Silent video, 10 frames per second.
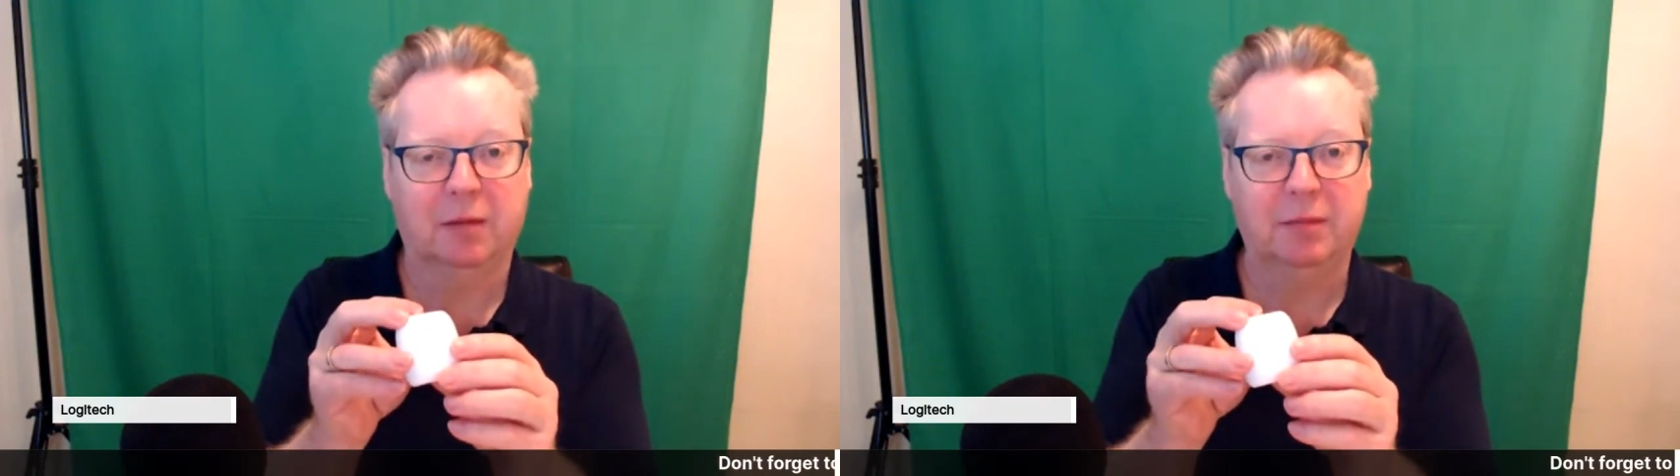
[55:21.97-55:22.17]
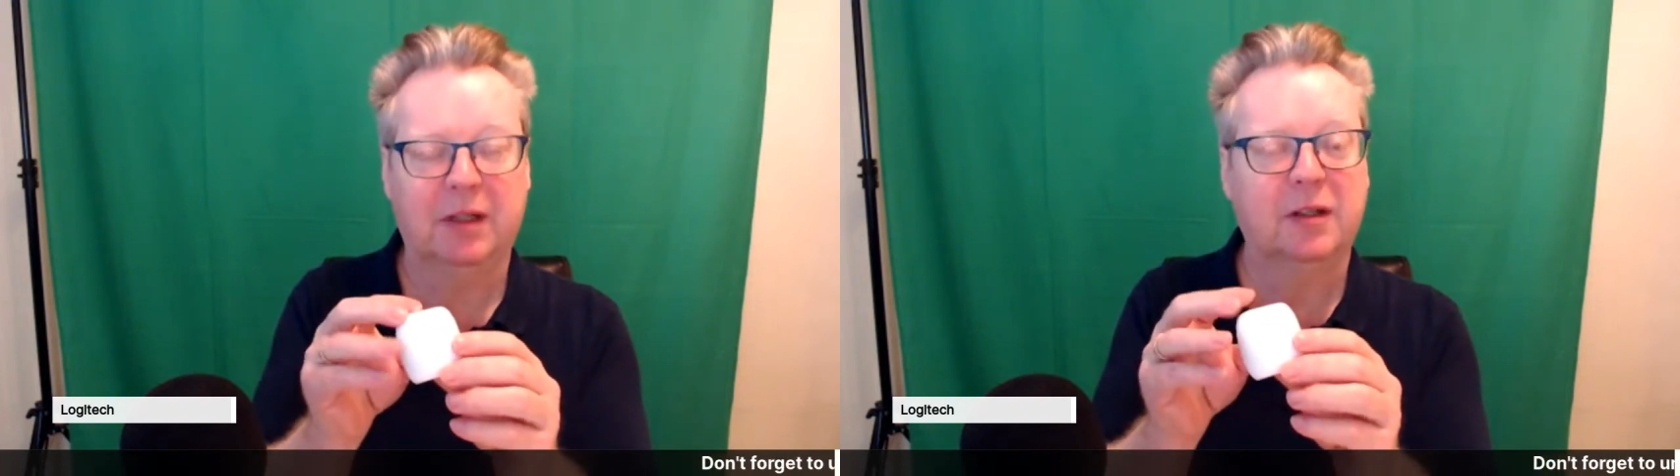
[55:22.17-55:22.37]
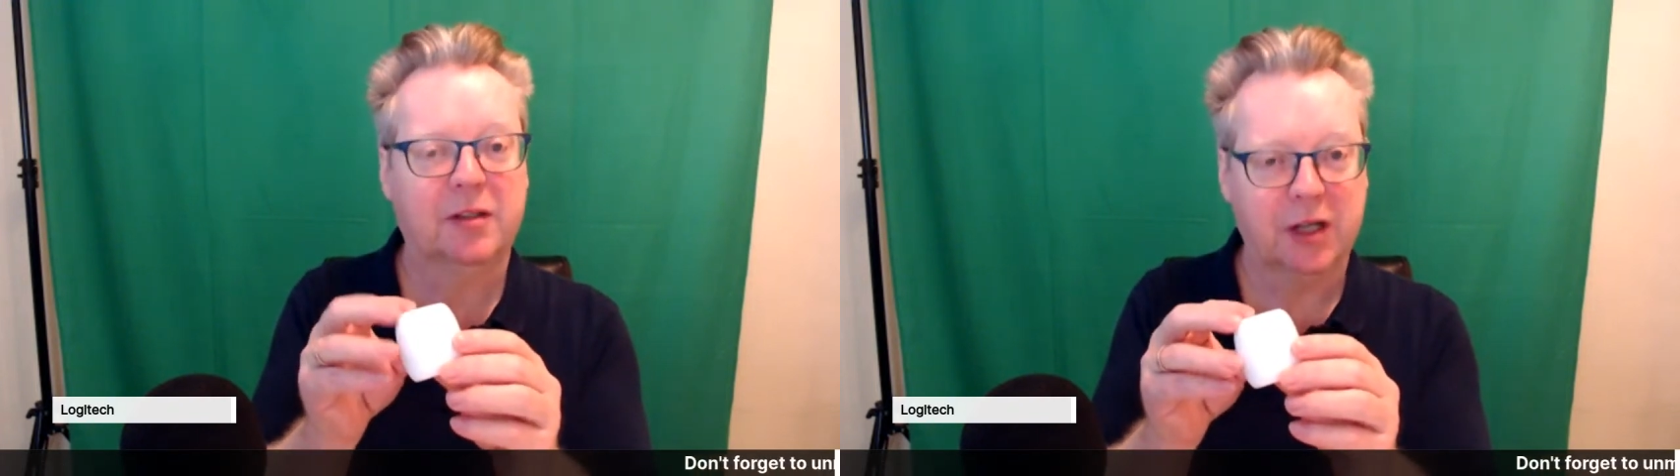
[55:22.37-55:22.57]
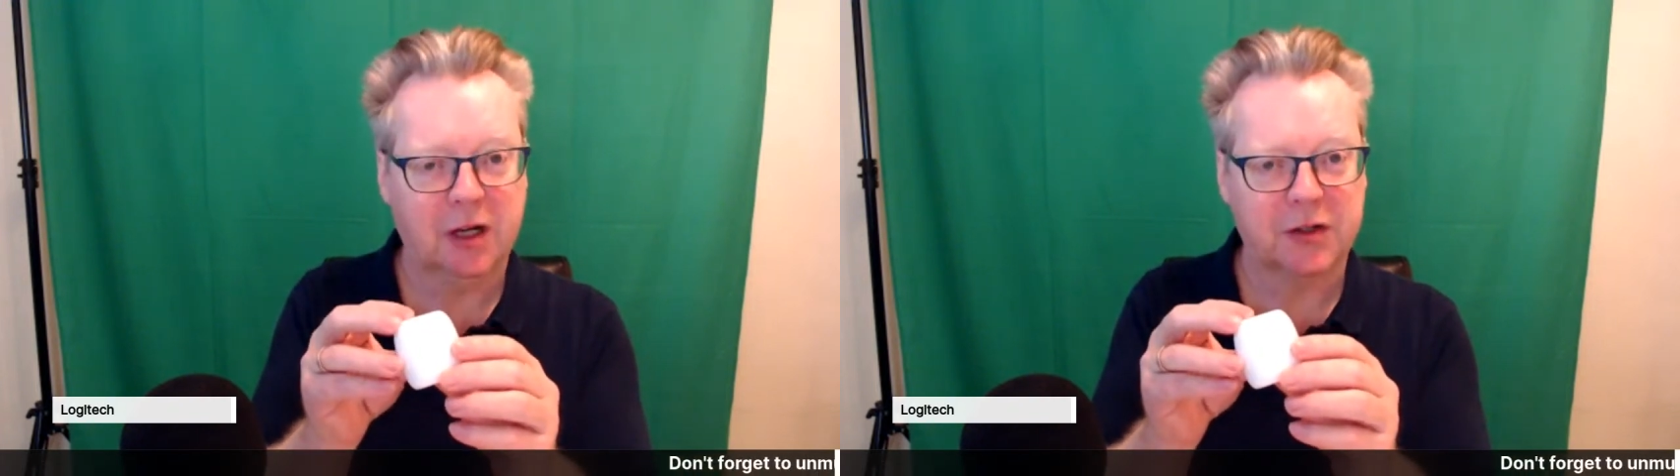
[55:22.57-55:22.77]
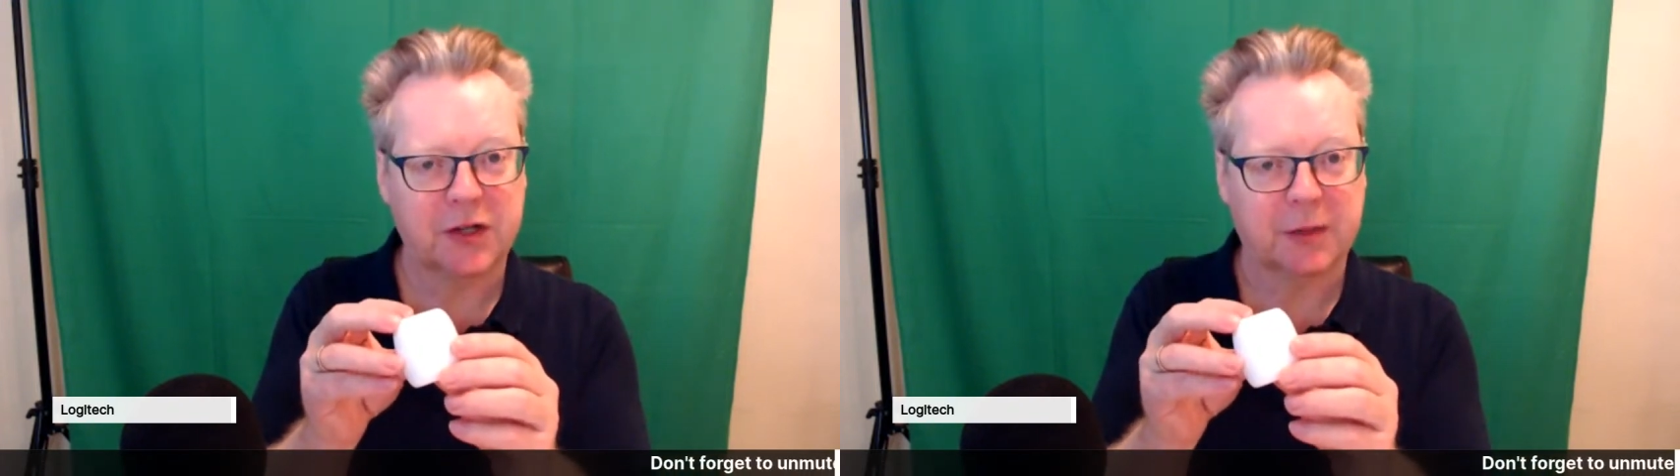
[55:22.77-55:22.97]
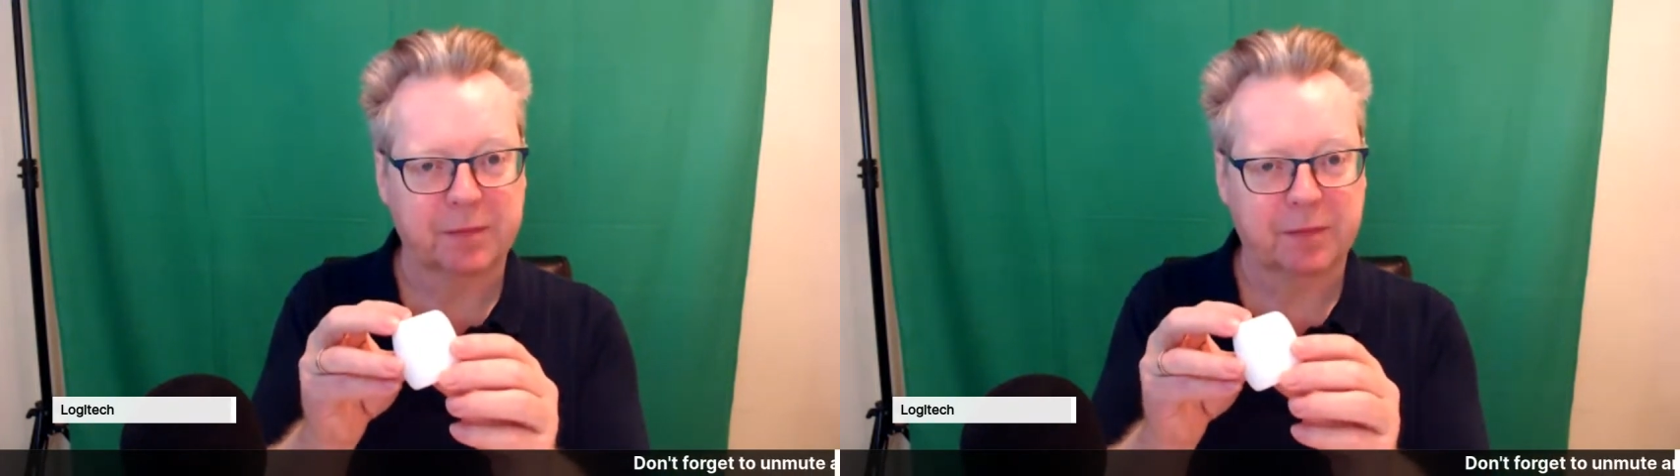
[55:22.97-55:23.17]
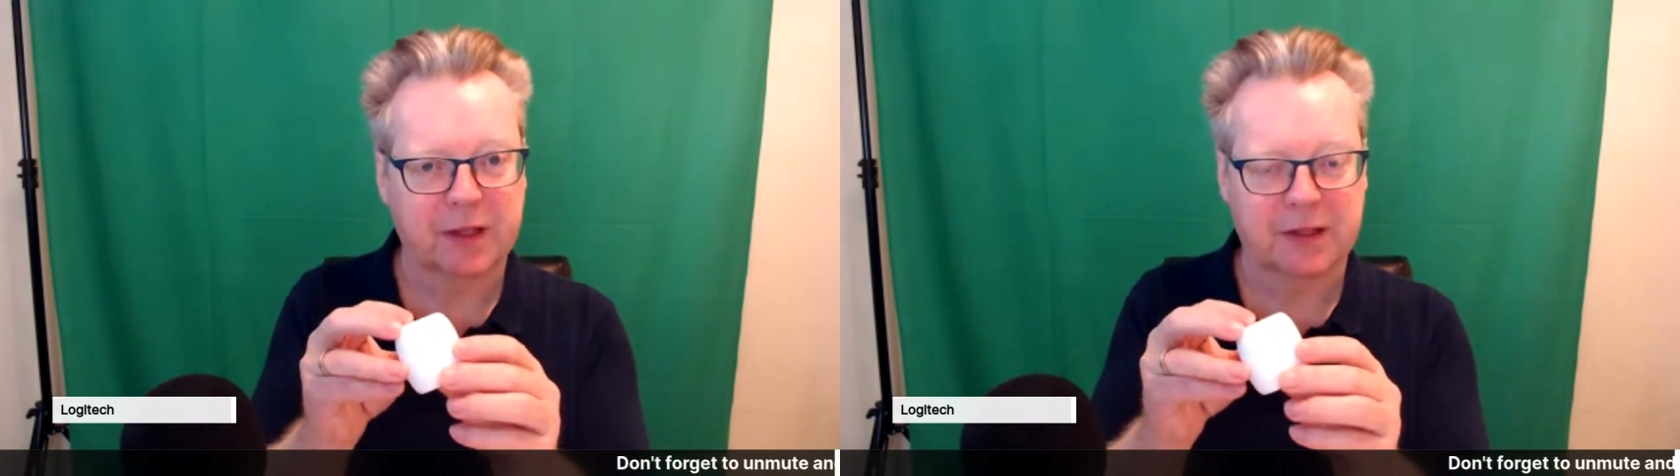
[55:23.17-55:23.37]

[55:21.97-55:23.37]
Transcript: come charger.